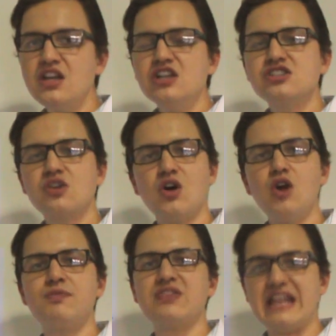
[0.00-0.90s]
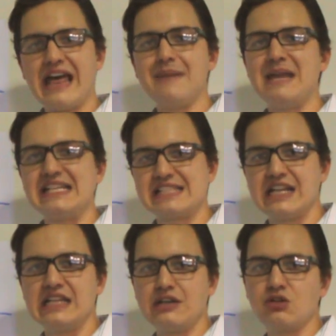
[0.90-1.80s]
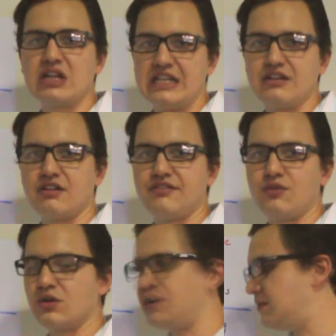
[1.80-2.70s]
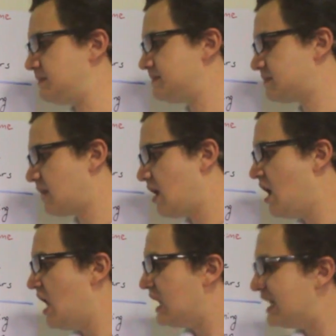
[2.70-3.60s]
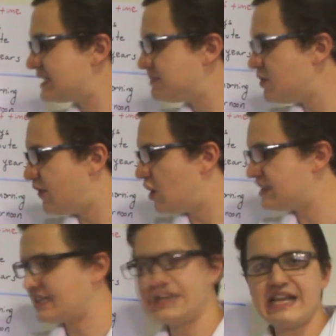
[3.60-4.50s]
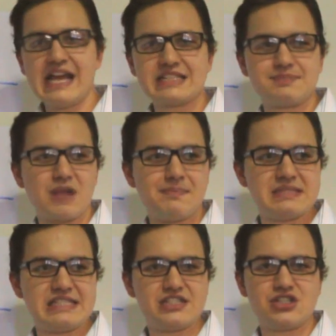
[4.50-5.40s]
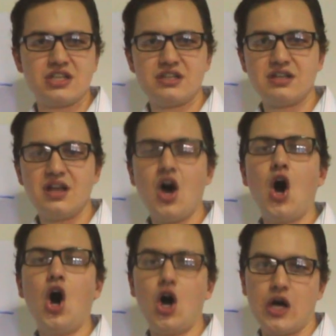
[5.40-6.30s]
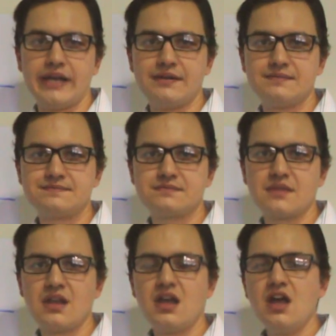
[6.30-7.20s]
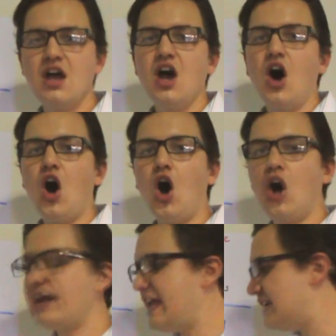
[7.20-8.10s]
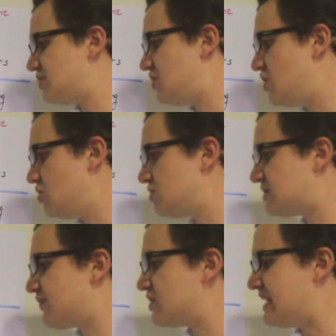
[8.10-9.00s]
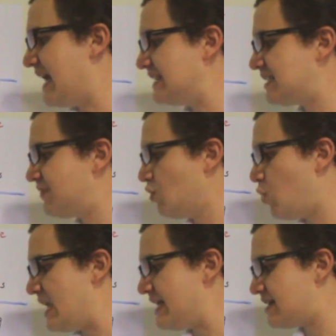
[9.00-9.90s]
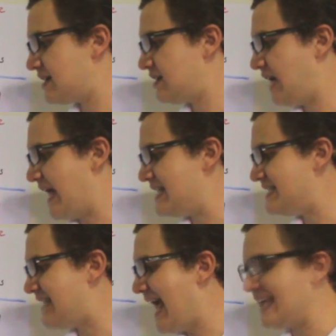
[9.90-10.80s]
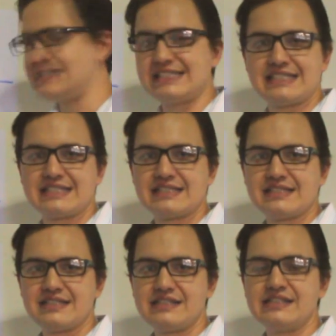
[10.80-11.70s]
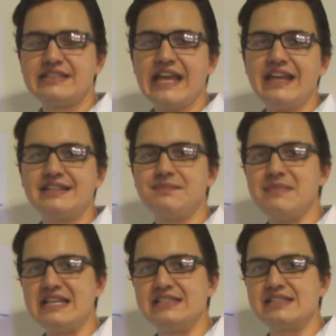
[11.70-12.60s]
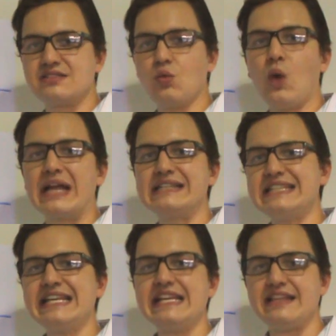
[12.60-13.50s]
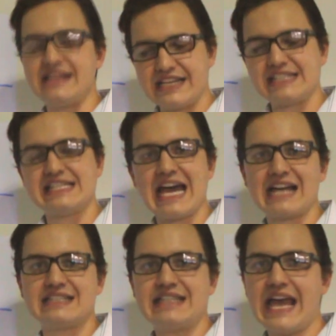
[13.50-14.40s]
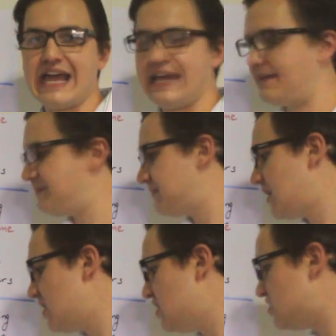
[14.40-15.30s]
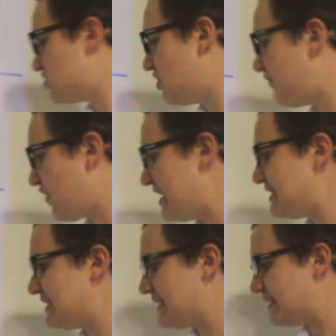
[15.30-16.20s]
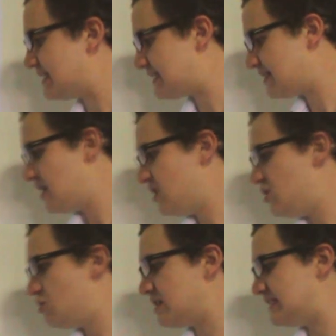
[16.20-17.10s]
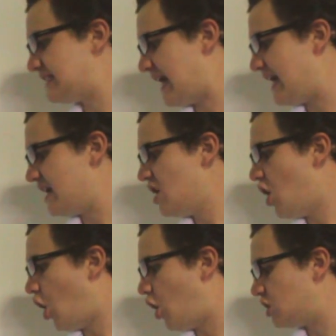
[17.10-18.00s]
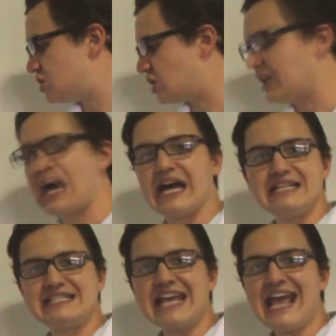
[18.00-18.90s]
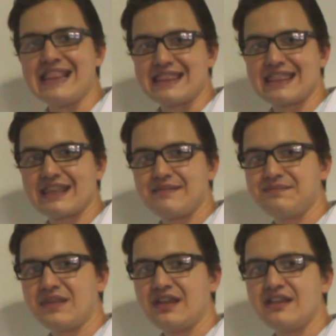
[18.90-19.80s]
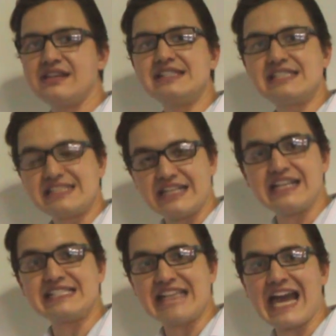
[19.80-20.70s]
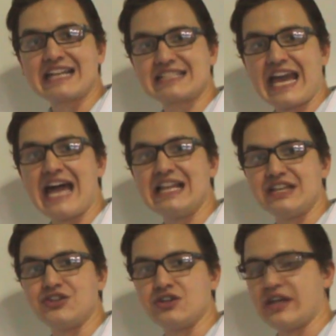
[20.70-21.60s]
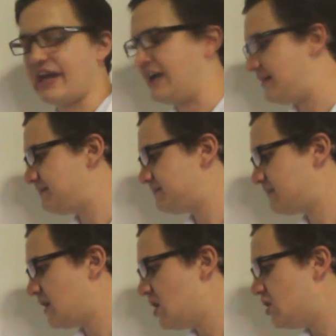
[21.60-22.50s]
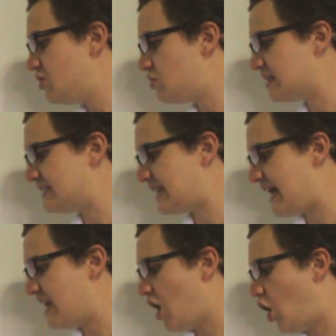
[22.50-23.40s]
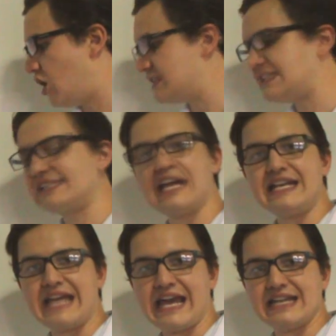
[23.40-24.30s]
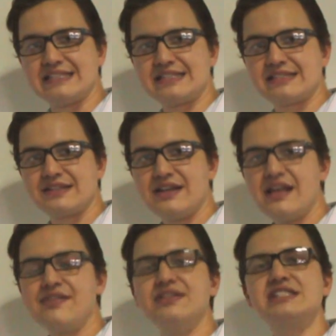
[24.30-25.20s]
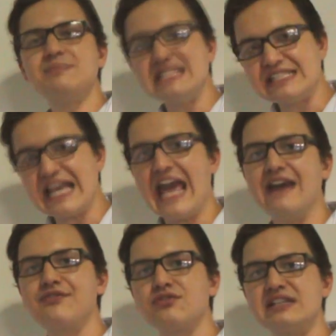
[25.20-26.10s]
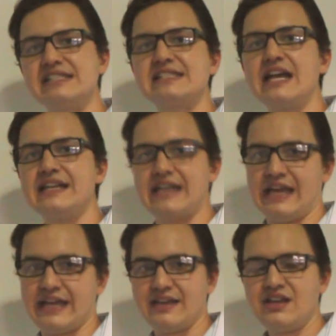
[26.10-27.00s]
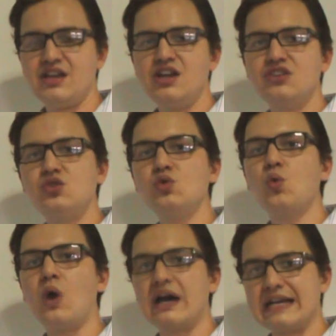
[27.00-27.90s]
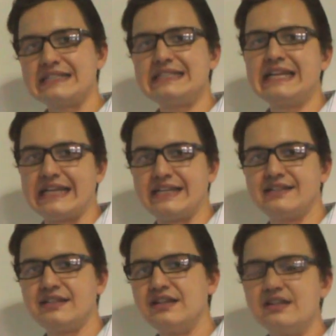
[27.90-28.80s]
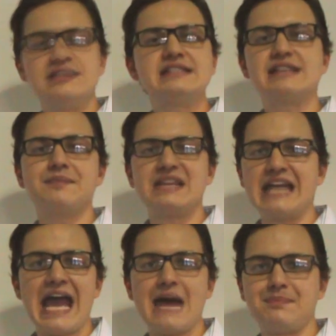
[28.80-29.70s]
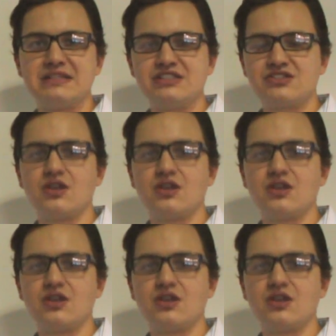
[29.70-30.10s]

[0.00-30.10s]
So hopefully that makes it a little clearer for you. Let's move on to the next preposition, on. On is used for days of the week and dates. Date means 1T, the exact day. So for instance, you can say on July 10th. This is an exact calendar day. You can say on Sundays. This means every Sunday. Tuk wan atit. Something happens.